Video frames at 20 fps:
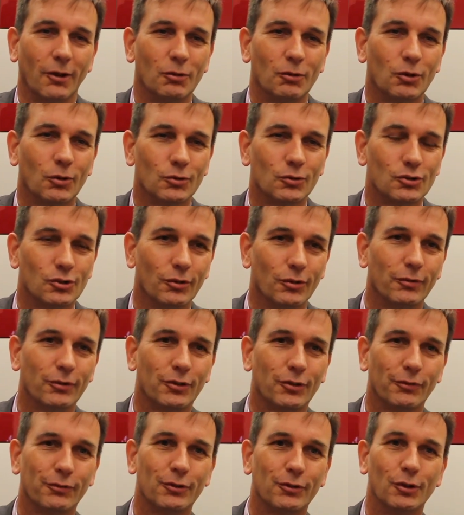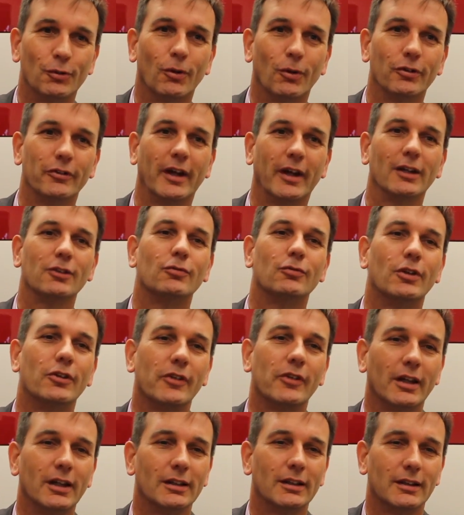conservative view on that. We
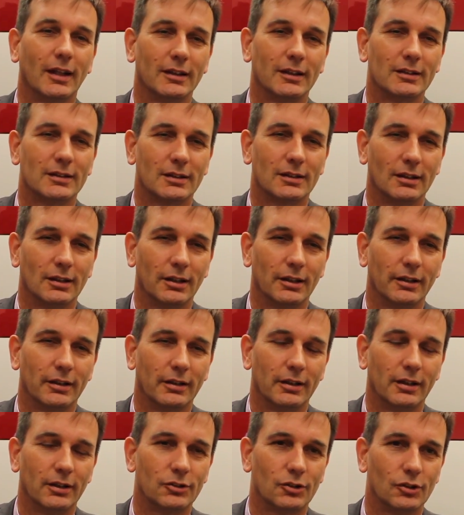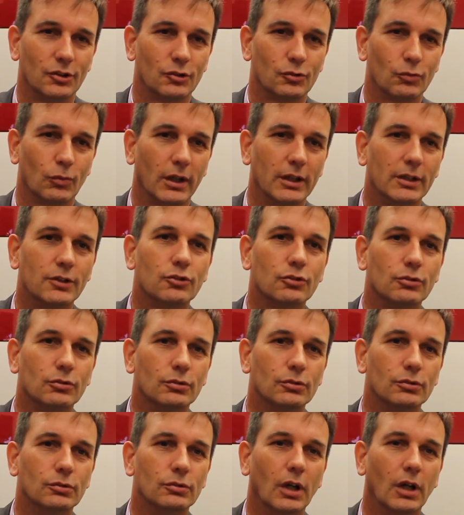think that it's way
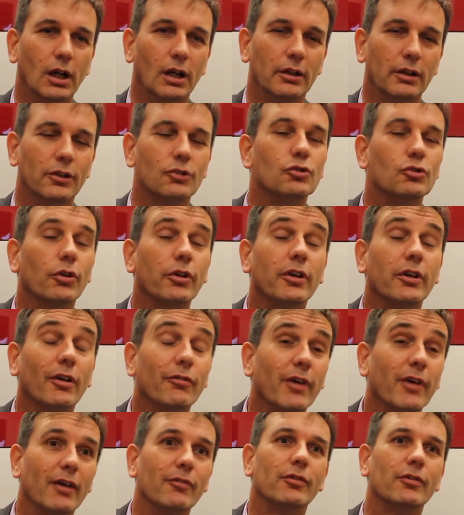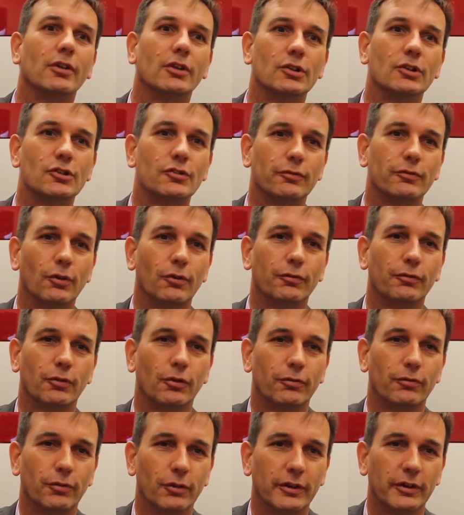too, there's not enough evidence for
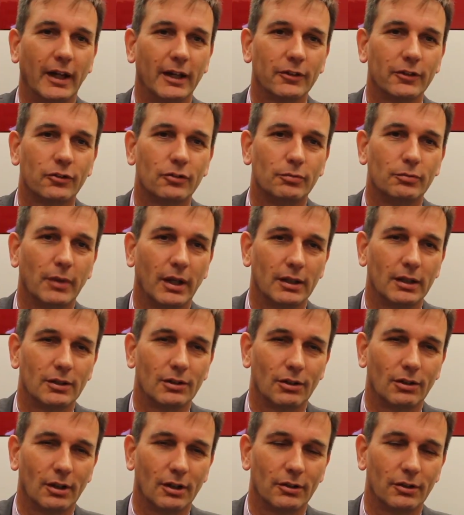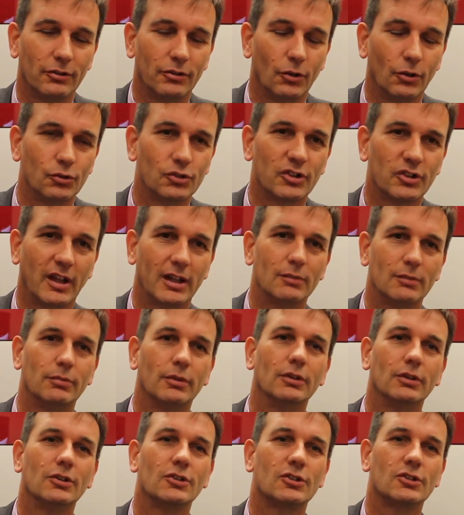that to make those
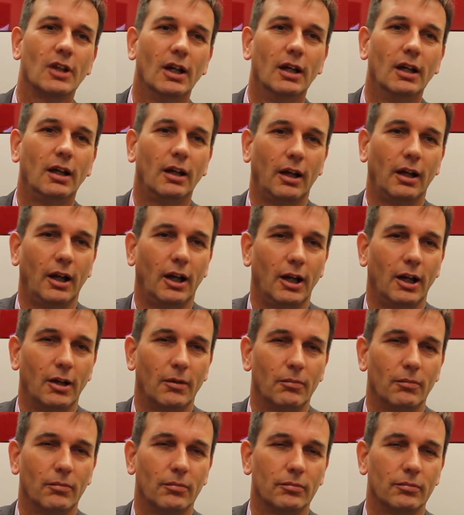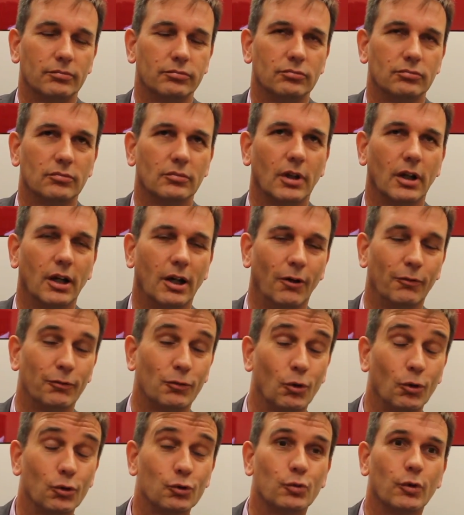statements. Of
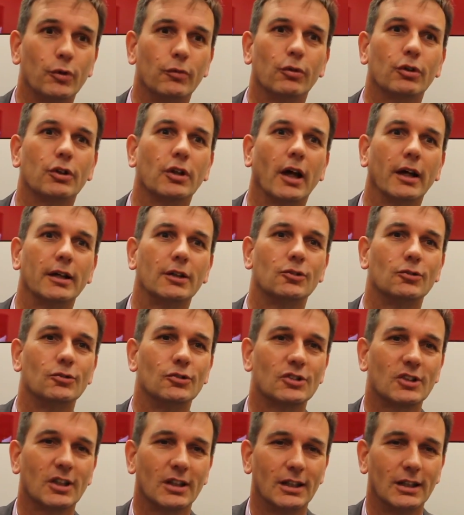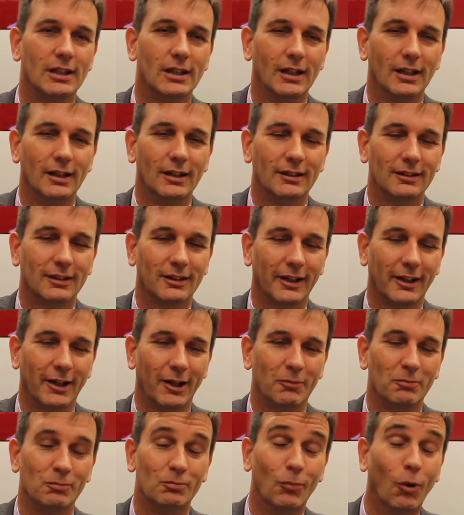course, we would like to see
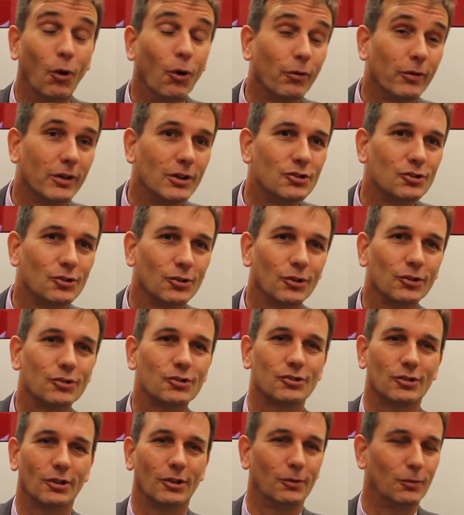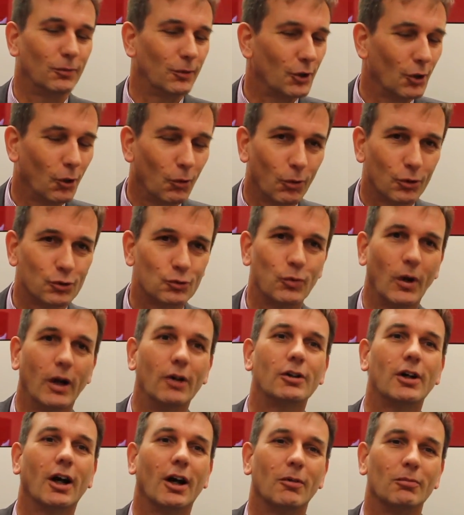more research, so we always
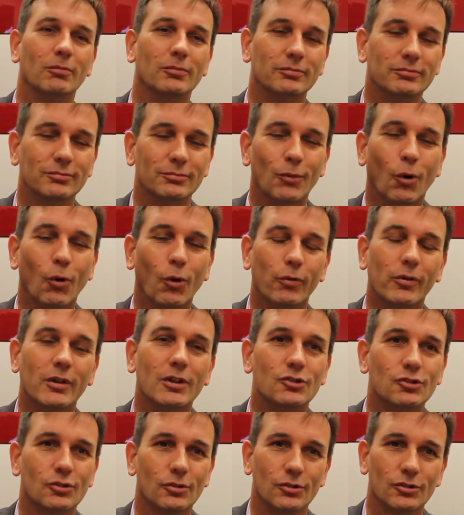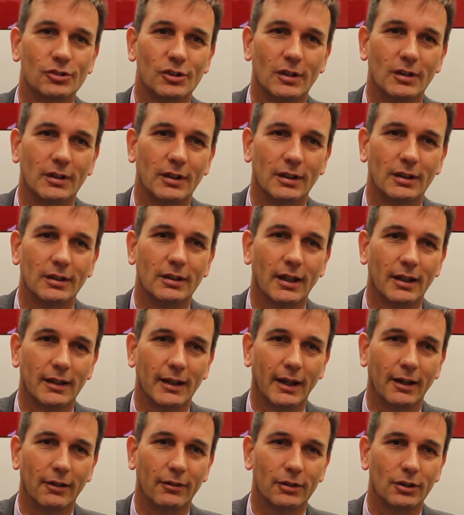welcome more research in that
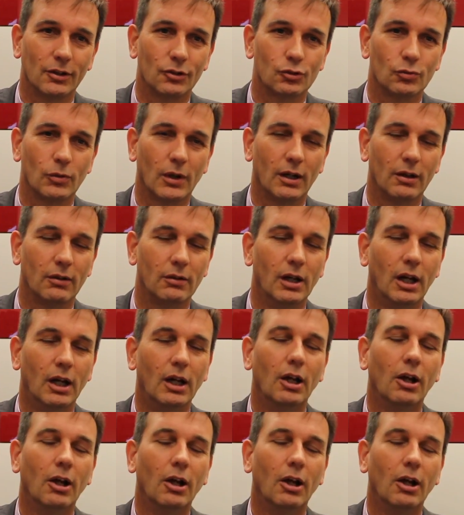area as well.